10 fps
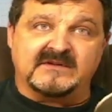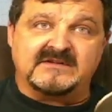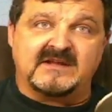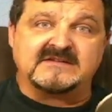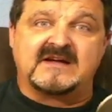
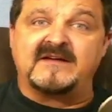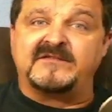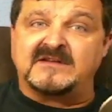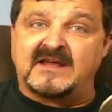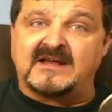things I have
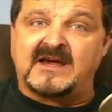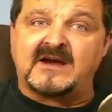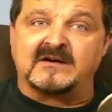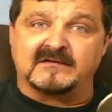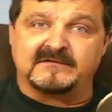to take
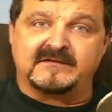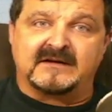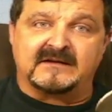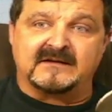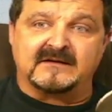care of,
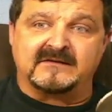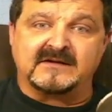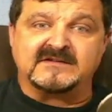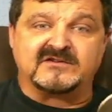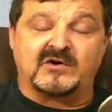and
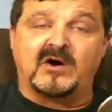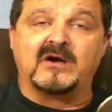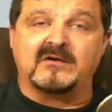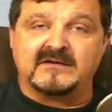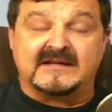things that's
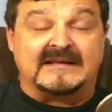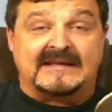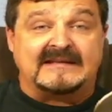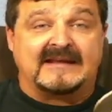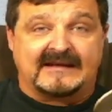ongoing that
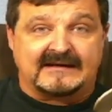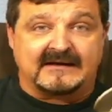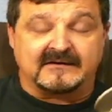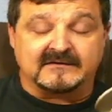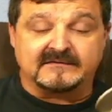need taken
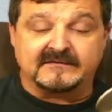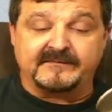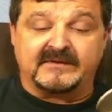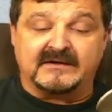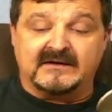care of.
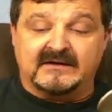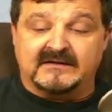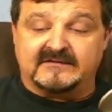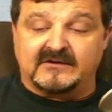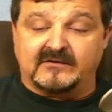
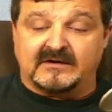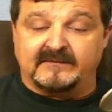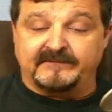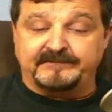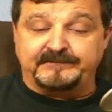
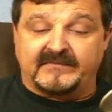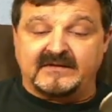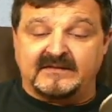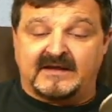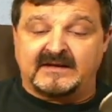So
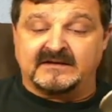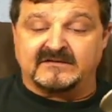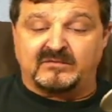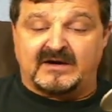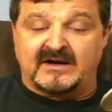that
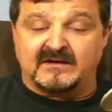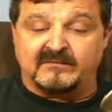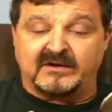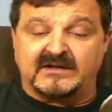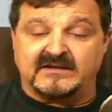is why I'm
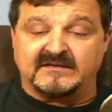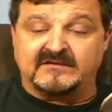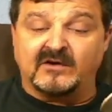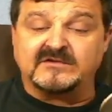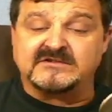bringing these
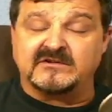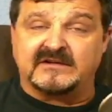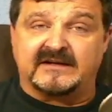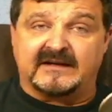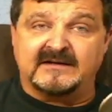notes to you
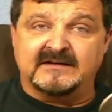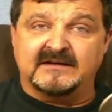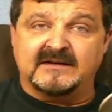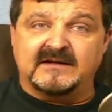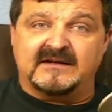today.
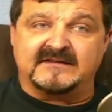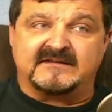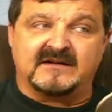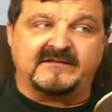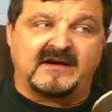
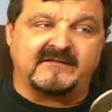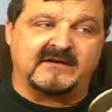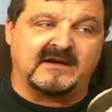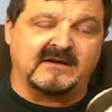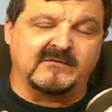Instead of
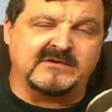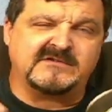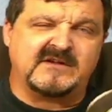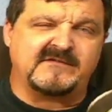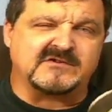having a, we
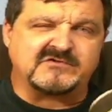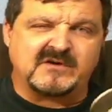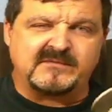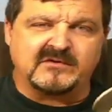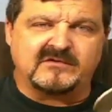usually have our
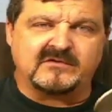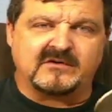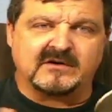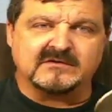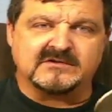tribute to
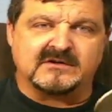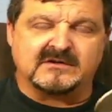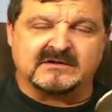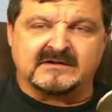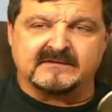
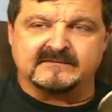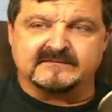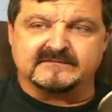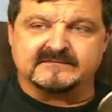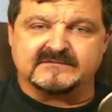our
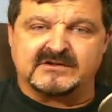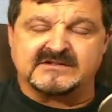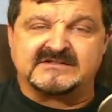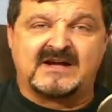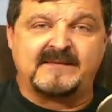
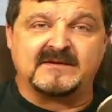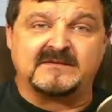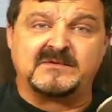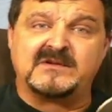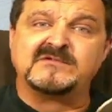assignment,
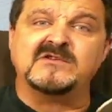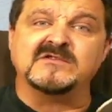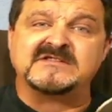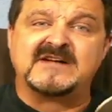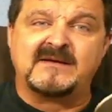but there was no
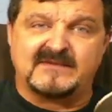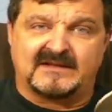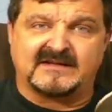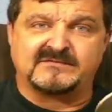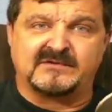assignment
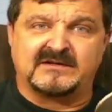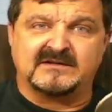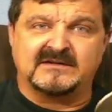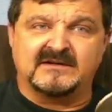last week.